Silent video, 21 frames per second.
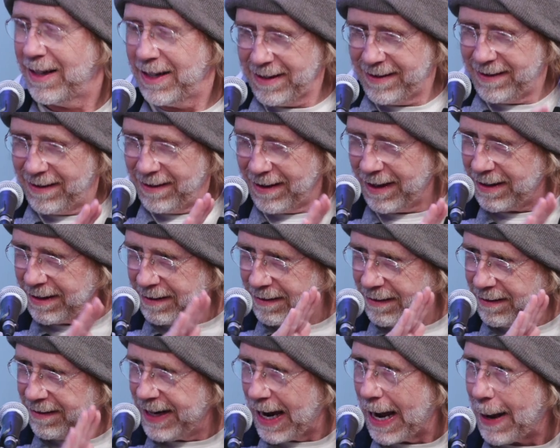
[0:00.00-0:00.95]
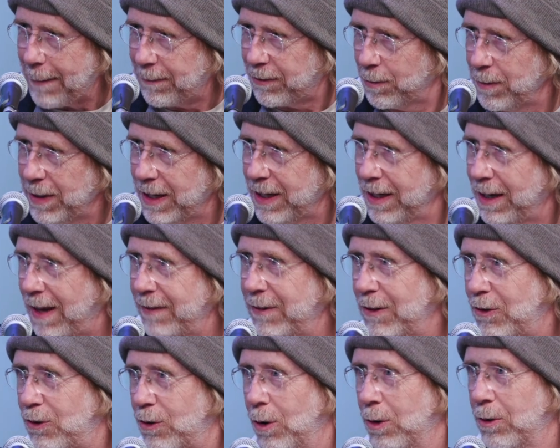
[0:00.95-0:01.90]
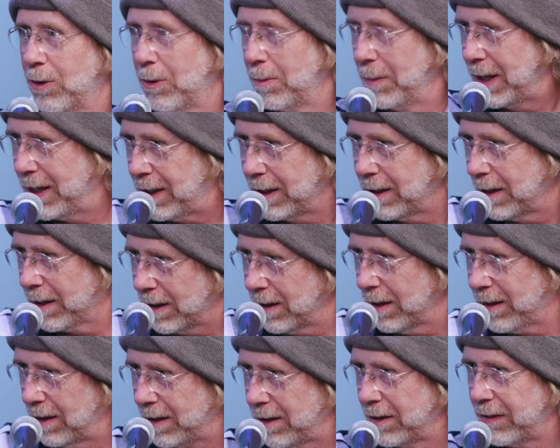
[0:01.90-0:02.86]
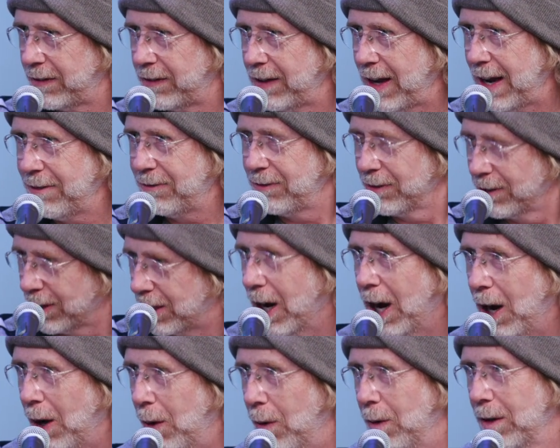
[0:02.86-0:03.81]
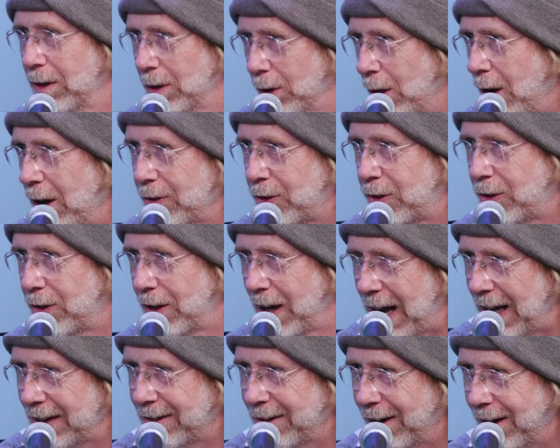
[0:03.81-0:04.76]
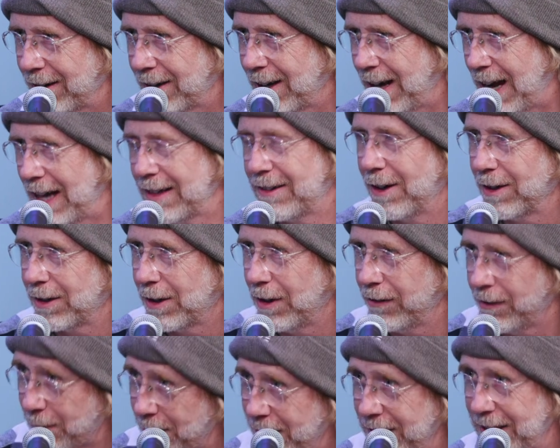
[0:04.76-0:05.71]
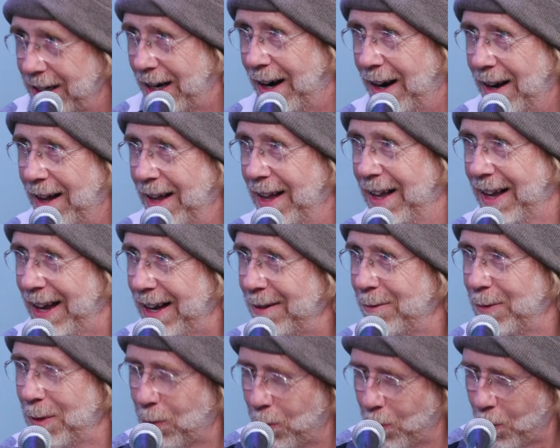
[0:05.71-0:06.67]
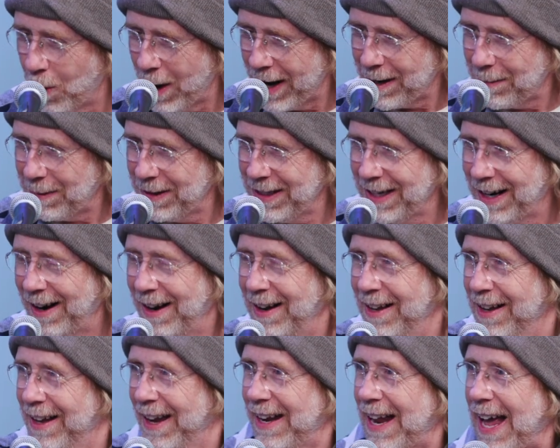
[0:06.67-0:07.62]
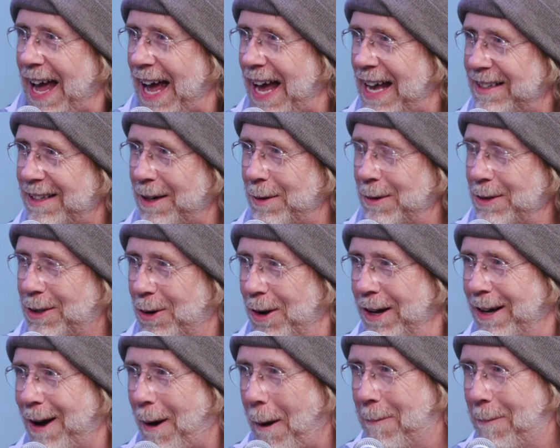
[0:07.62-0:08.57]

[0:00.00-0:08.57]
and he he taps me on the shoulder, meaning you're safe. Go. Launch. Hot dog. Hot dog goes up in the air. And we went up in the air. And as I was going